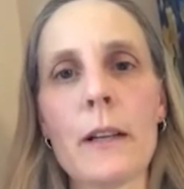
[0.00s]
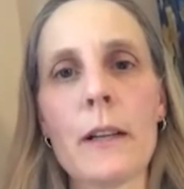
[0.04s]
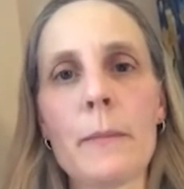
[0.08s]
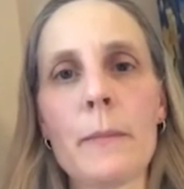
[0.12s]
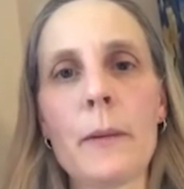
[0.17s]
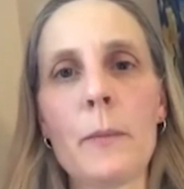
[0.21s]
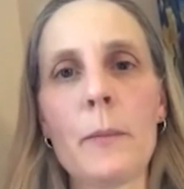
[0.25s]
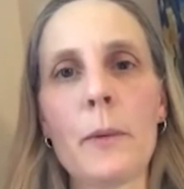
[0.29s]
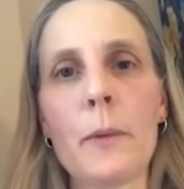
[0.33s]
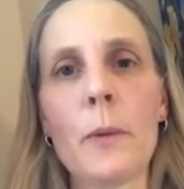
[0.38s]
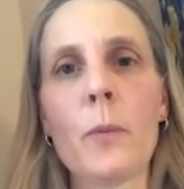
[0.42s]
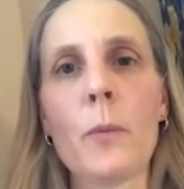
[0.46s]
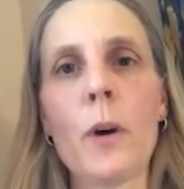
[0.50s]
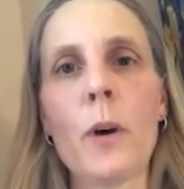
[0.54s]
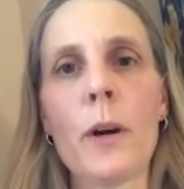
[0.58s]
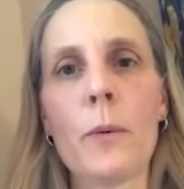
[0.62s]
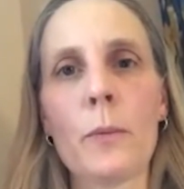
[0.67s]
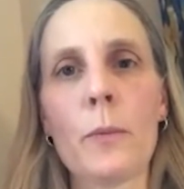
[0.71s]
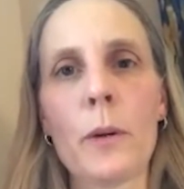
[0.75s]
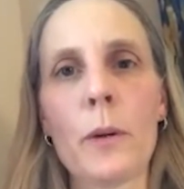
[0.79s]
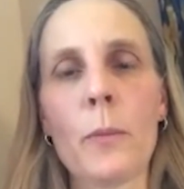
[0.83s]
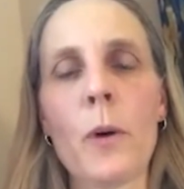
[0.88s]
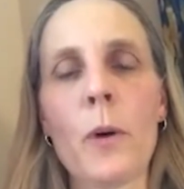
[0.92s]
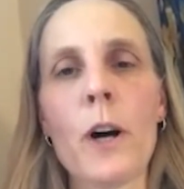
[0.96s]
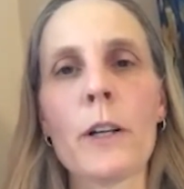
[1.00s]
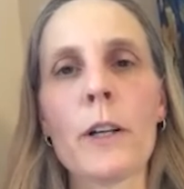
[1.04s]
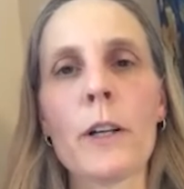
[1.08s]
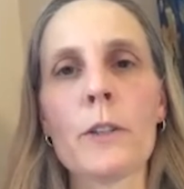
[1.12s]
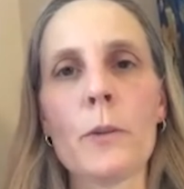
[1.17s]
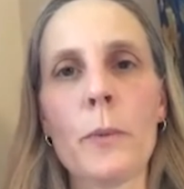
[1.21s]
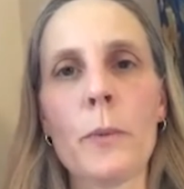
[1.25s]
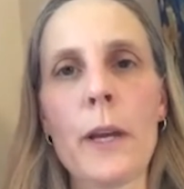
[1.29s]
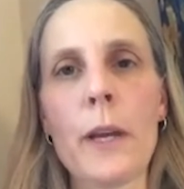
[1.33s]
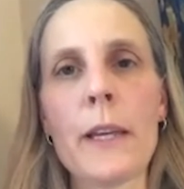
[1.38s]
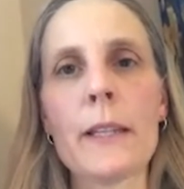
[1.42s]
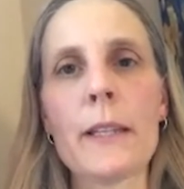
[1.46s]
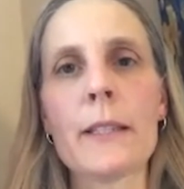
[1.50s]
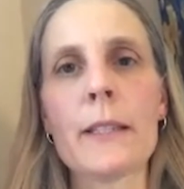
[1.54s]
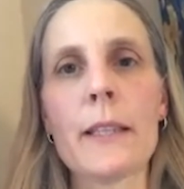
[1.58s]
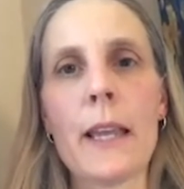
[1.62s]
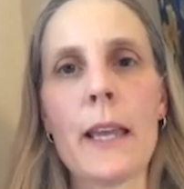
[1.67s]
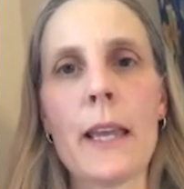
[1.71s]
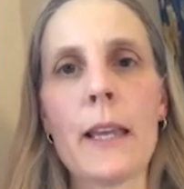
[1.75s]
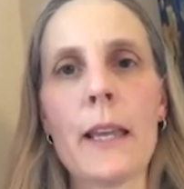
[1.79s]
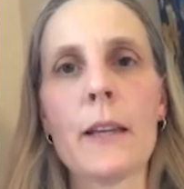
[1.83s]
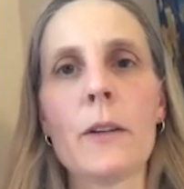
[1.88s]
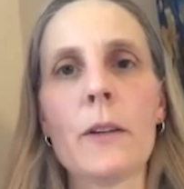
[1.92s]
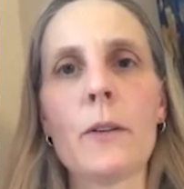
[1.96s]
I mean, we walked away
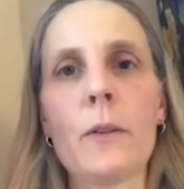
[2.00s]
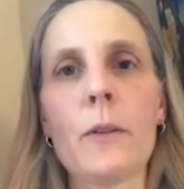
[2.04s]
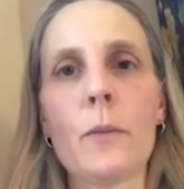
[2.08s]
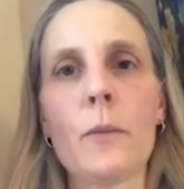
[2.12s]
saying